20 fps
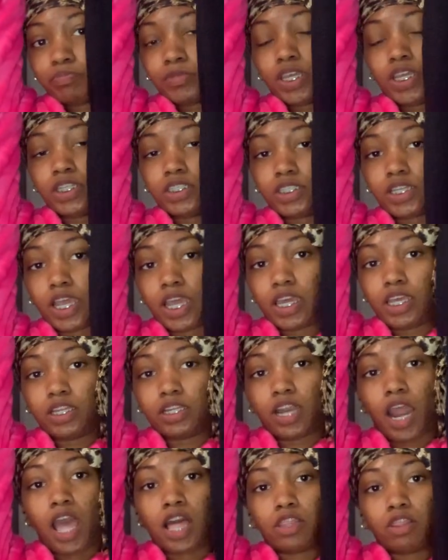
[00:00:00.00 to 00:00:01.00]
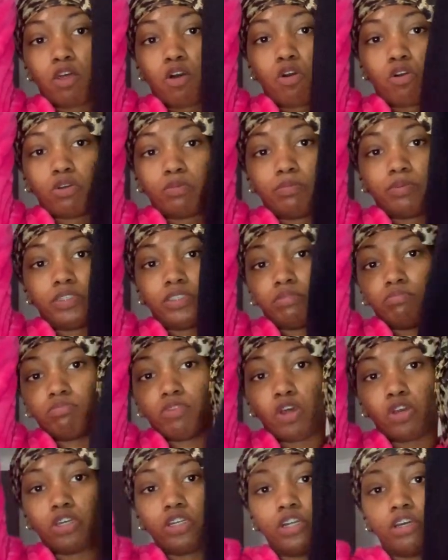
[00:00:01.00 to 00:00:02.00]
It's like not long, but
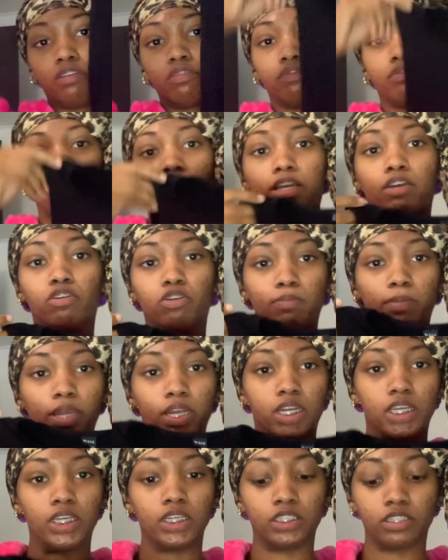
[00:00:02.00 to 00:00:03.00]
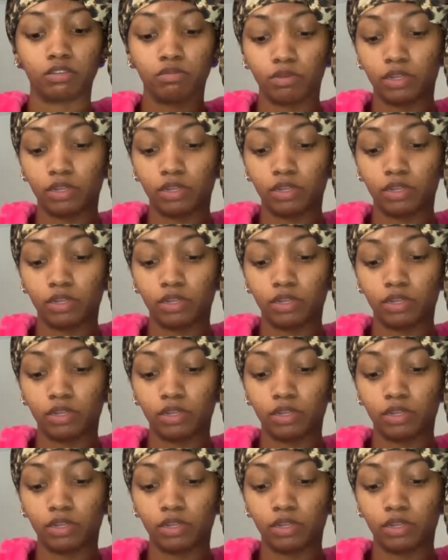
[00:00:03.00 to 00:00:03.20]
long enough, like go to my knees or